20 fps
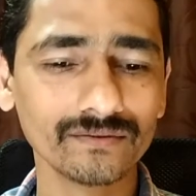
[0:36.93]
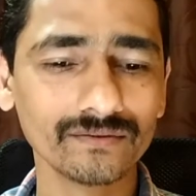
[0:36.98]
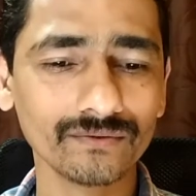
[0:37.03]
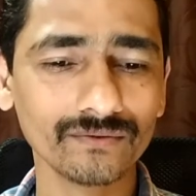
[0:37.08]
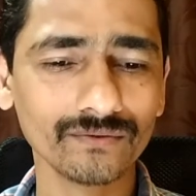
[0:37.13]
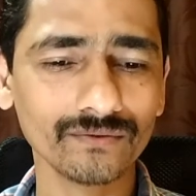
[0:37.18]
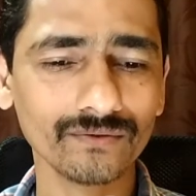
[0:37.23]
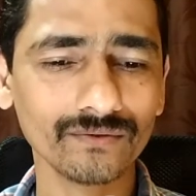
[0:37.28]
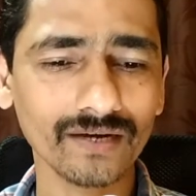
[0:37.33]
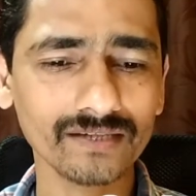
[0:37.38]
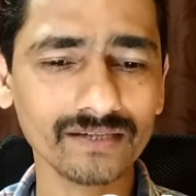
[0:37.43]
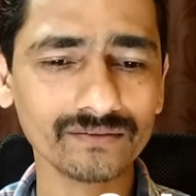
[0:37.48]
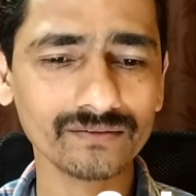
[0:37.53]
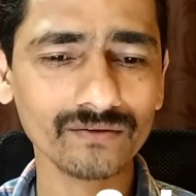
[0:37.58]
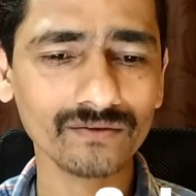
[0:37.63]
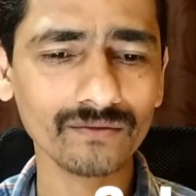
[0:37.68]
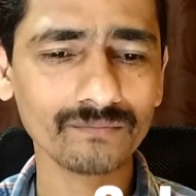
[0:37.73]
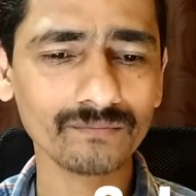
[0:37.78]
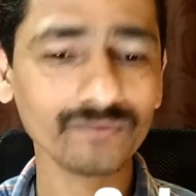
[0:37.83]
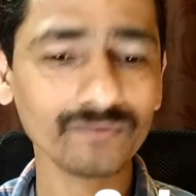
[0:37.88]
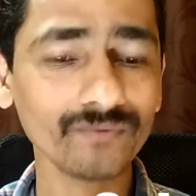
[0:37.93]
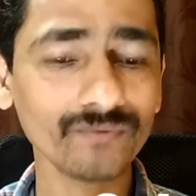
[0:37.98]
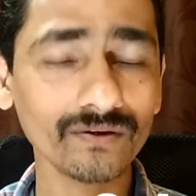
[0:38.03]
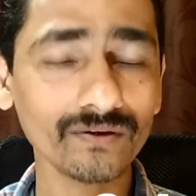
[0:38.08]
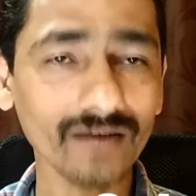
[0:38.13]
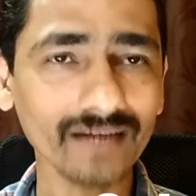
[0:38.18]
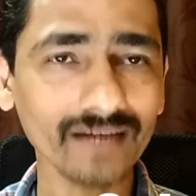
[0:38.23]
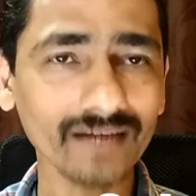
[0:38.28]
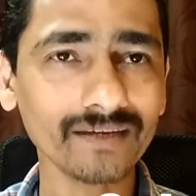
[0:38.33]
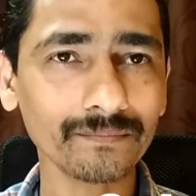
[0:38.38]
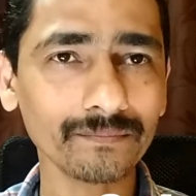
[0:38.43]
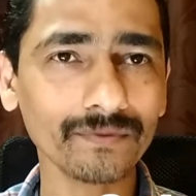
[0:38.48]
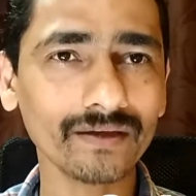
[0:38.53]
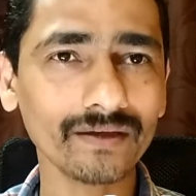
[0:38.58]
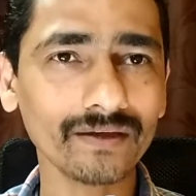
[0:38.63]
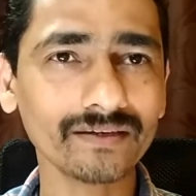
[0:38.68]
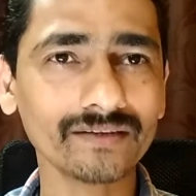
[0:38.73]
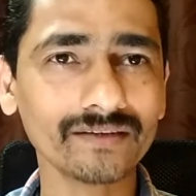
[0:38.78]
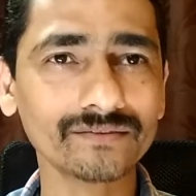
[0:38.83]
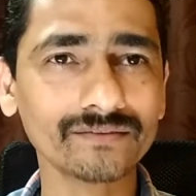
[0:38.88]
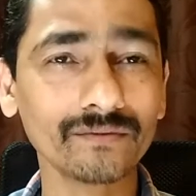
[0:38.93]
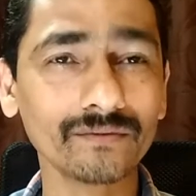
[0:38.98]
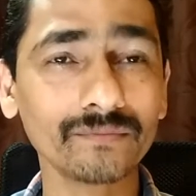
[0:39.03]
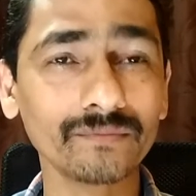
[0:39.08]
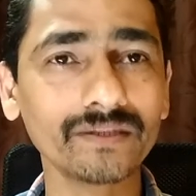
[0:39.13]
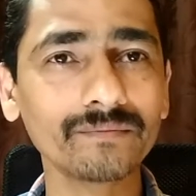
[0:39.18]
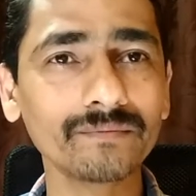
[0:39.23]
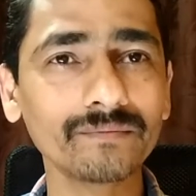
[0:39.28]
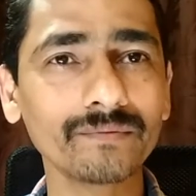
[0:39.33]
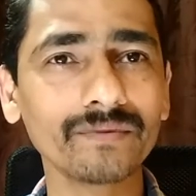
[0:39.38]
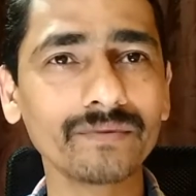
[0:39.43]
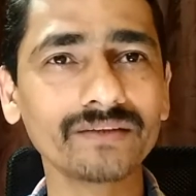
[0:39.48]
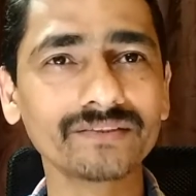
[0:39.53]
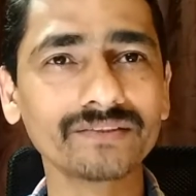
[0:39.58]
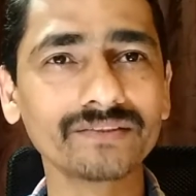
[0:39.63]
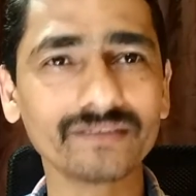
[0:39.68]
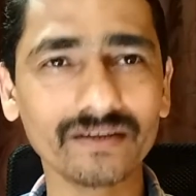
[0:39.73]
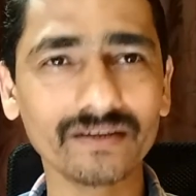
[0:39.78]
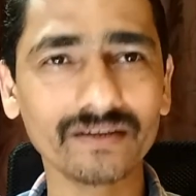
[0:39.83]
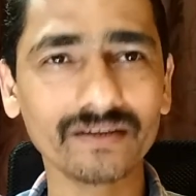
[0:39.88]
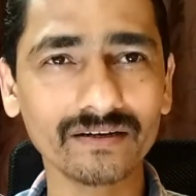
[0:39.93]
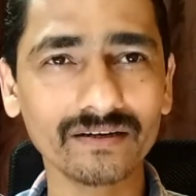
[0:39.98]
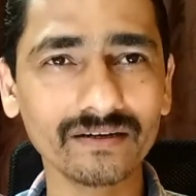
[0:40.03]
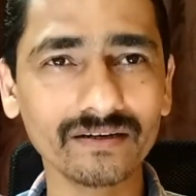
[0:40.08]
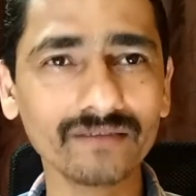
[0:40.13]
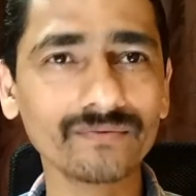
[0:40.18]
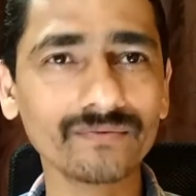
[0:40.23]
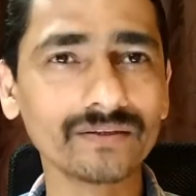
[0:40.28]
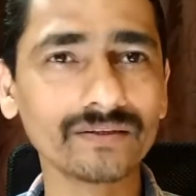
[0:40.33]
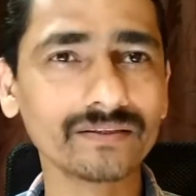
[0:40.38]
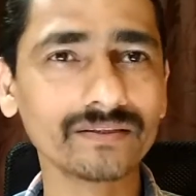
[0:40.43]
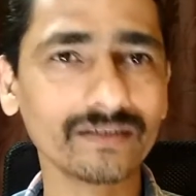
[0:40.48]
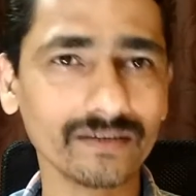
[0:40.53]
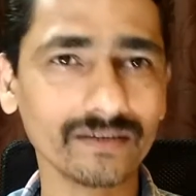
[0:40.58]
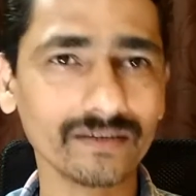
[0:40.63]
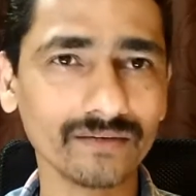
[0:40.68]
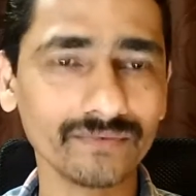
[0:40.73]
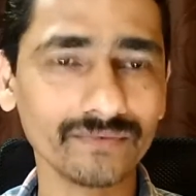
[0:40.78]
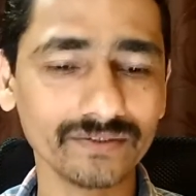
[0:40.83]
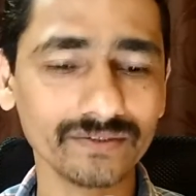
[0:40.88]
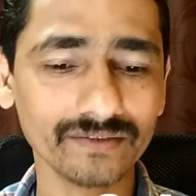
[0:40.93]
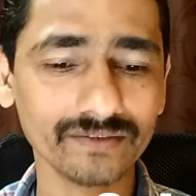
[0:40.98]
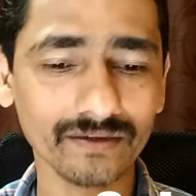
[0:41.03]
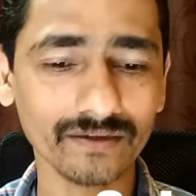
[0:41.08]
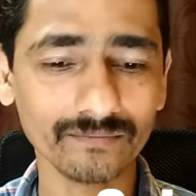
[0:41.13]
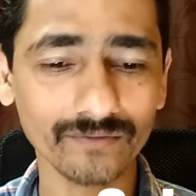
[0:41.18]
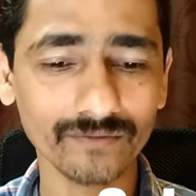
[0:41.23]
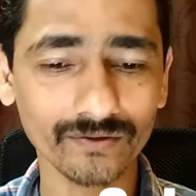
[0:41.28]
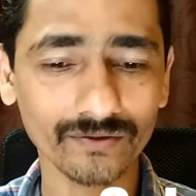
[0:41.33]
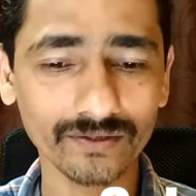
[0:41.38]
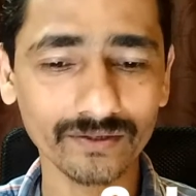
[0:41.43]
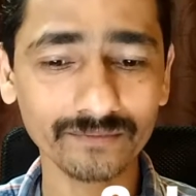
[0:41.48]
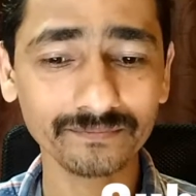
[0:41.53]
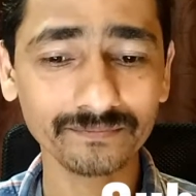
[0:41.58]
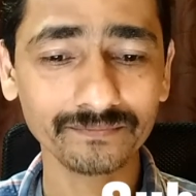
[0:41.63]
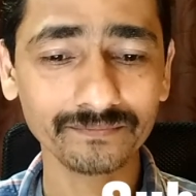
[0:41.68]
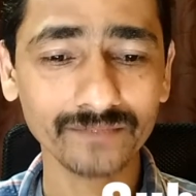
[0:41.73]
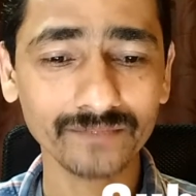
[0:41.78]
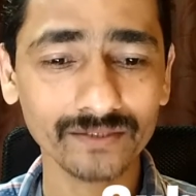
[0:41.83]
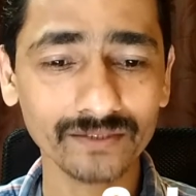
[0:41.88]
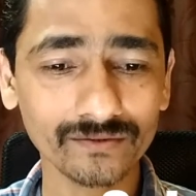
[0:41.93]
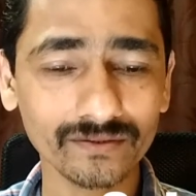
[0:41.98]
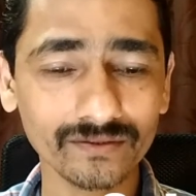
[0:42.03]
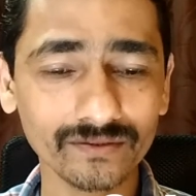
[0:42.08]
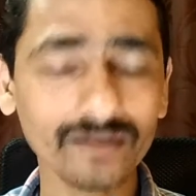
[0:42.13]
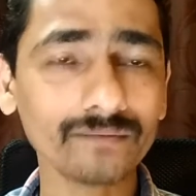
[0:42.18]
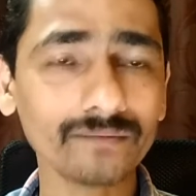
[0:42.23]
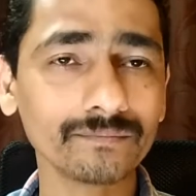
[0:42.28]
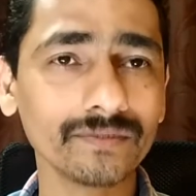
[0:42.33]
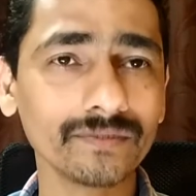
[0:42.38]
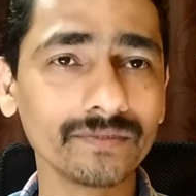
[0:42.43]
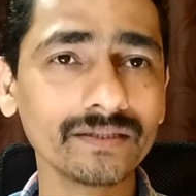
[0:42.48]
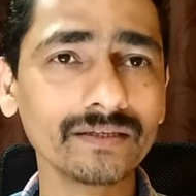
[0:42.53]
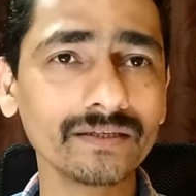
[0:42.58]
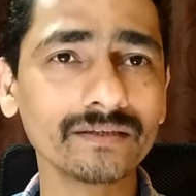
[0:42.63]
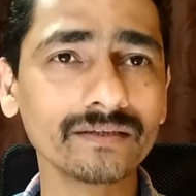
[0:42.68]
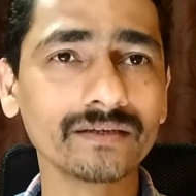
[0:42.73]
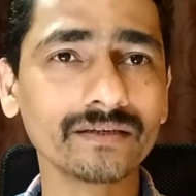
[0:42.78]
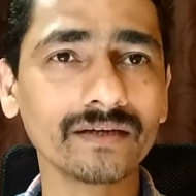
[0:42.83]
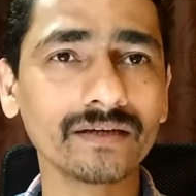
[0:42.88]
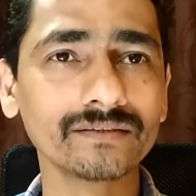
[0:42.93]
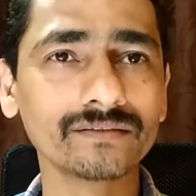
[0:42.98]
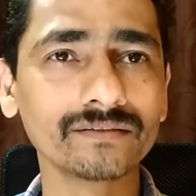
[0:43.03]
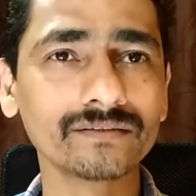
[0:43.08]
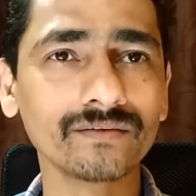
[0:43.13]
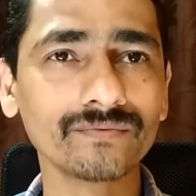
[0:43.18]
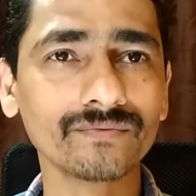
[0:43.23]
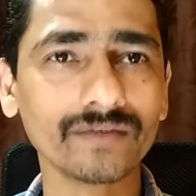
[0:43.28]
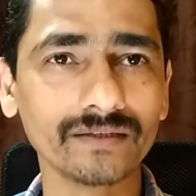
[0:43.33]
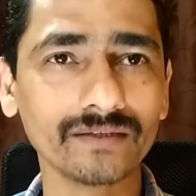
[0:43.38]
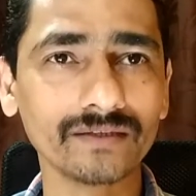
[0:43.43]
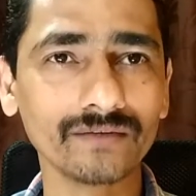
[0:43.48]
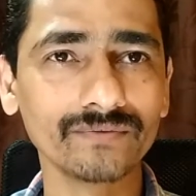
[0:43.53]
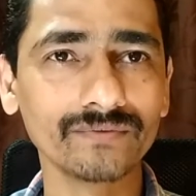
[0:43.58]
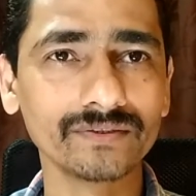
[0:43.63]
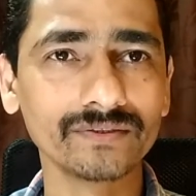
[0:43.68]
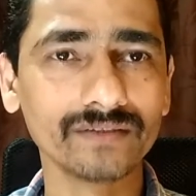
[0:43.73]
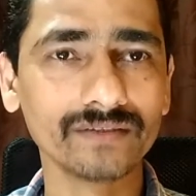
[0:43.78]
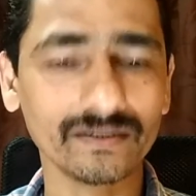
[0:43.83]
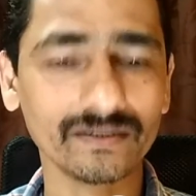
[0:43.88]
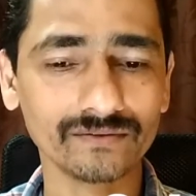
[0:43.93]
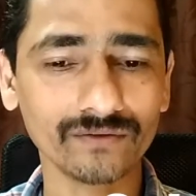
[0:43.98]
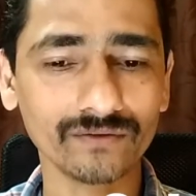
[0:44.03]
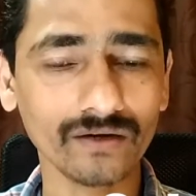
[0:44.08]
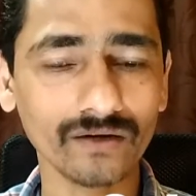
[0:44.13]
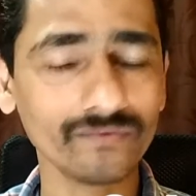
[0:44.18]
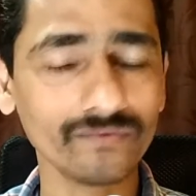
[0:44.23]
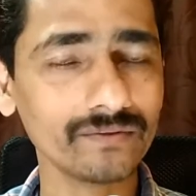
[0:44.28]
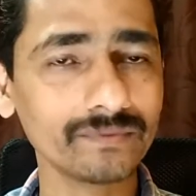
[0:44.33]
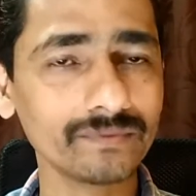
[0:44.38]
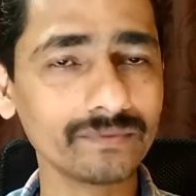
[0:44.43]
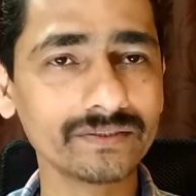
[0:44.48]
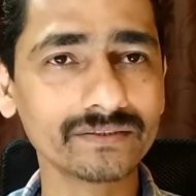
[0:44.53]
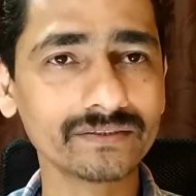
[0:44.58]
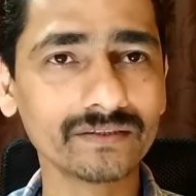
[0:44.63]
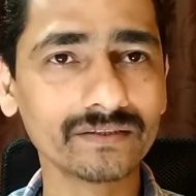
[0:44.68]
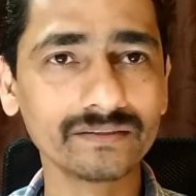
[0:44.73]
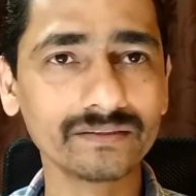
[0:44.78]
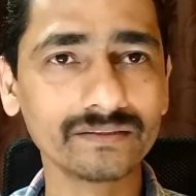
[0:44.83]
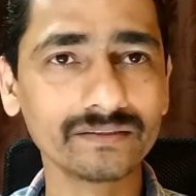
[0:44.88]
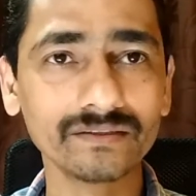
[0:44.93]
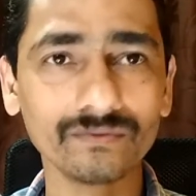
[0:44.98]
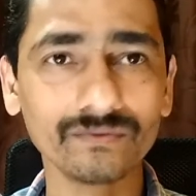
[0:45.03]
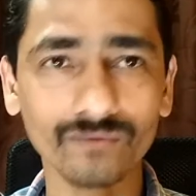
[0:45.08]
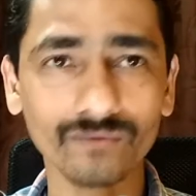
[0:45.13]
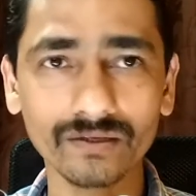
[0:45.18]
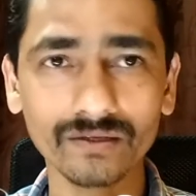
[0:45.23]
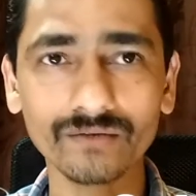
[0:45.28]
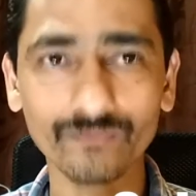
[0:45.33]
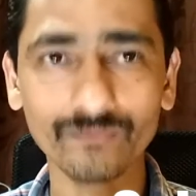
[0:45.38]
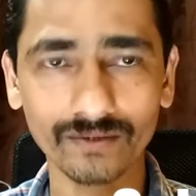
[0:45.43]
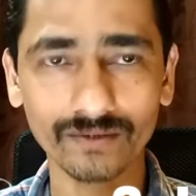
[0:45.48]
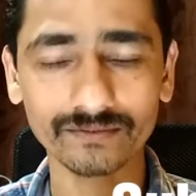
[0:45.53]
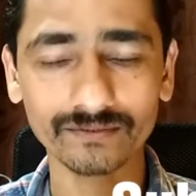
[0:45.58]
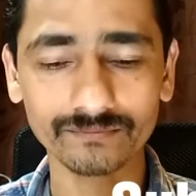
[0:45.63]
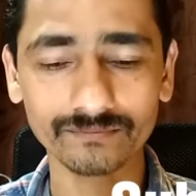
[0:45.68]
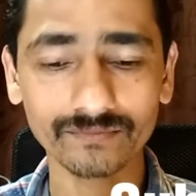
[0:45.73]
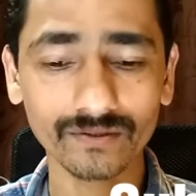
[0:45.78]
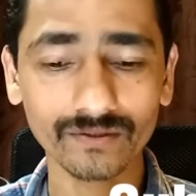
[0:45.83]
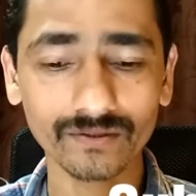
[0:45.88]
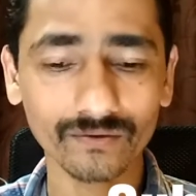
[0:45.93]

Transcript: So I saw before I applying, I saw many people are struggling for the Canada visa. Okay, so there are many kinds of Canada visas. So I will be discussing only one.